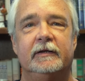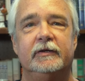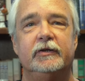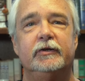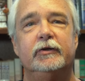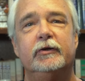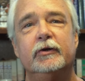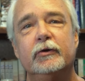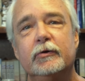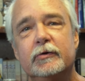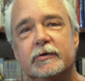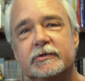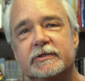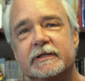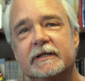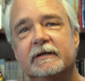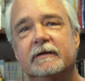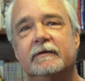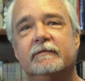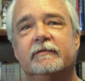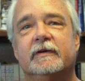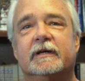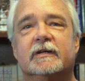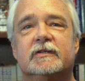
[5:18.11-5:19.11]

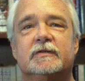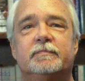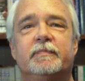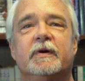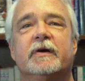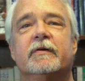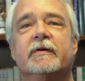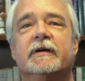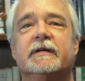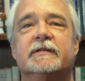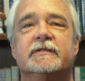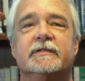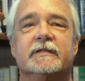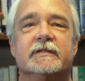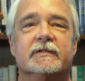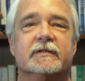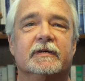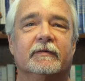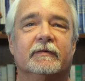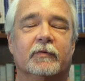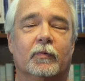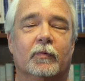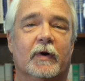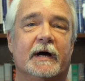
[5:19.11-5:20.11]
Using the
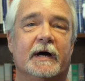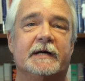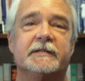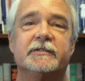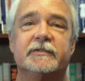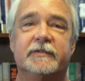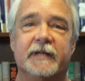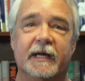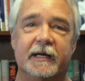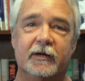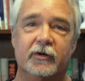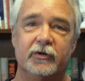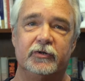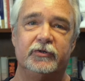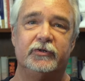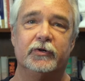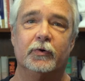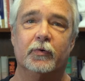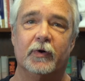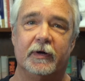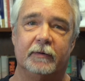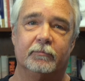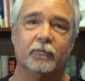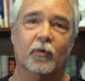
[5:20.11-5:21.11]
experiences of the West, they could
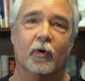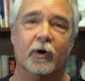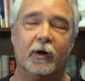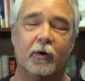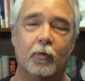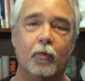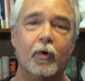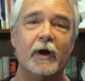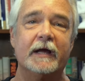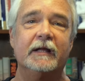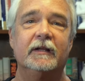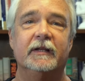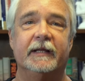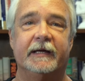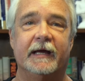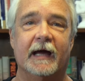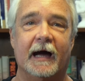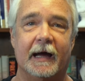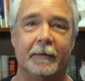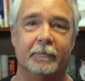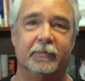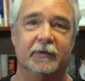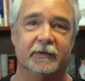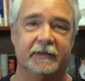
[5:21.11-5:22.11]
do it more quickly,
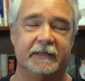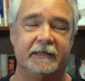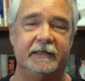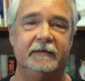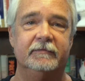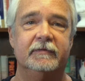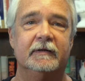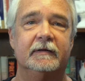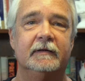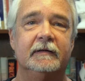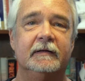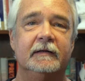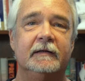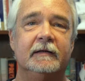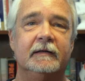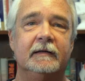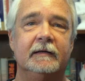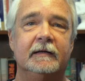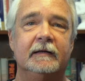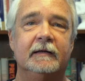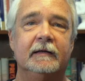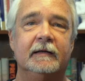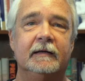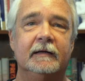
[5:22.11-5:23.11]
I believe,
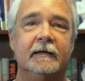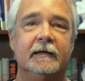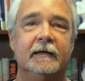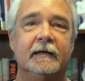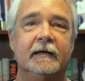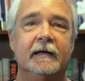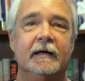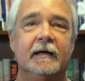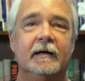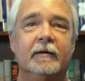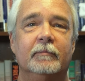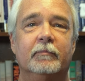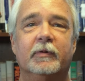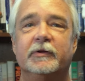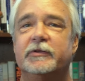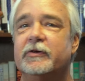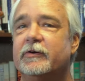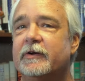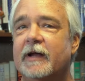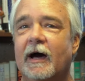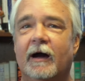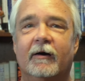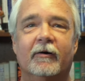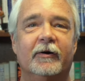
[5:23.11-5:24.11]
but
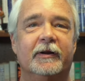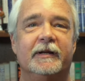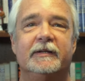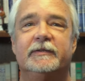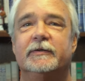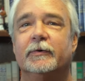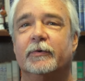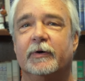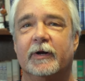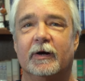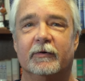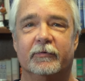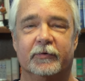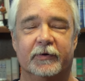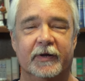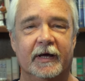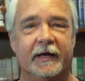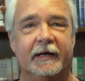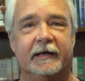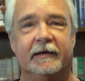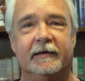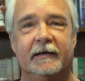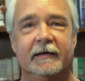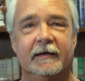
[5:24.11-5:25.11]
they're not going to do it
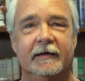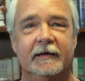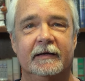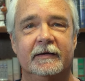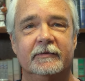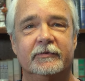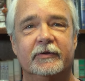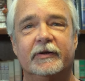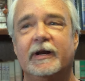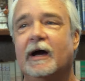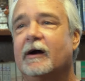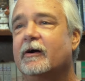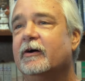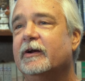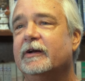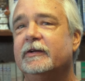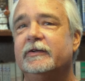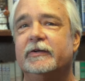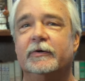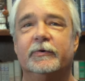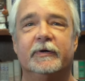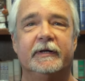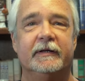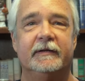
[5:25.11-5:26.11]
overnight. They're not going to
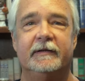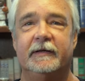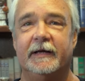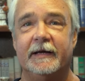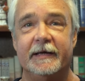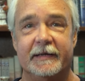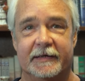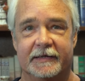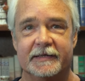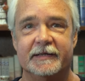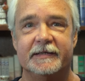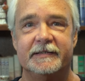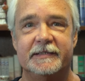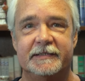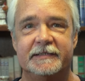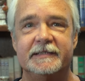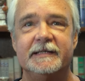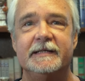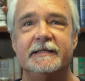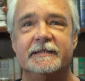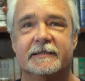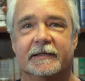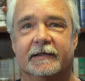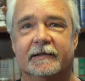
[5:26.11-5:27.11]
do it in a
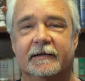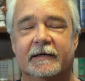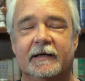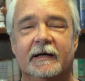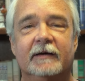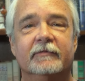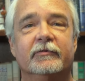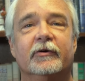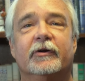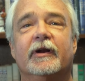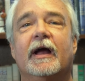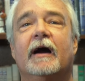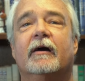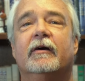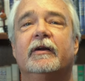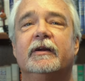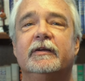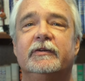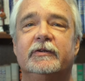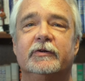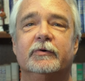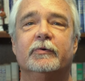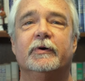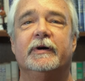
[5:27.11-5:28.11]
season. They're not going
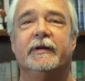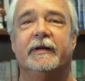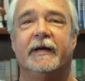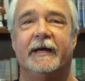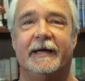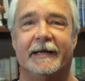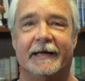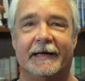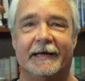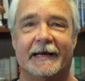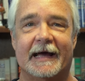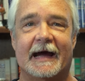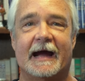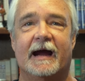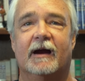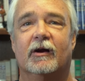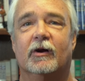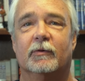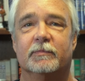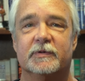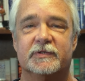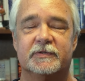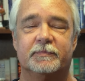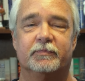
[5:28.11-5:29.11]
to do it in an
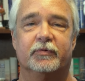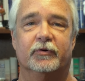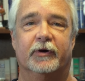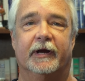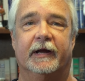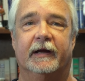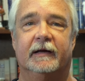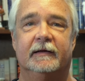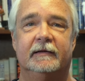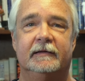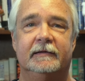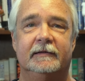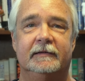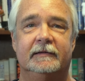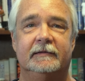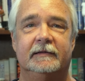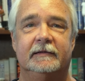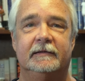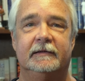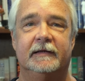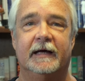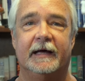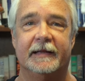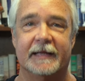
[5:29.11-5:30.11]
Arab Spring.
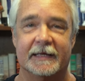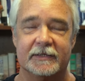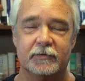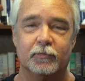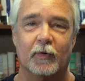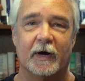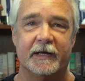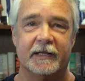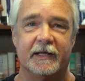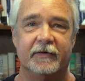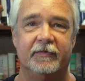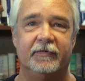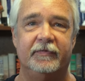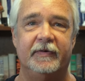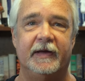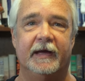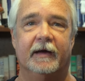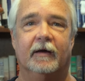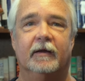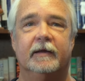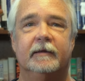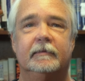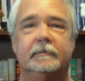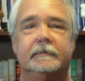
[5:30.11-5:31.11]
And that's why they
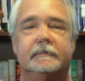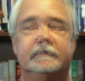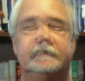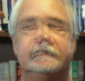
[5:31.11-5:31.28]
failed.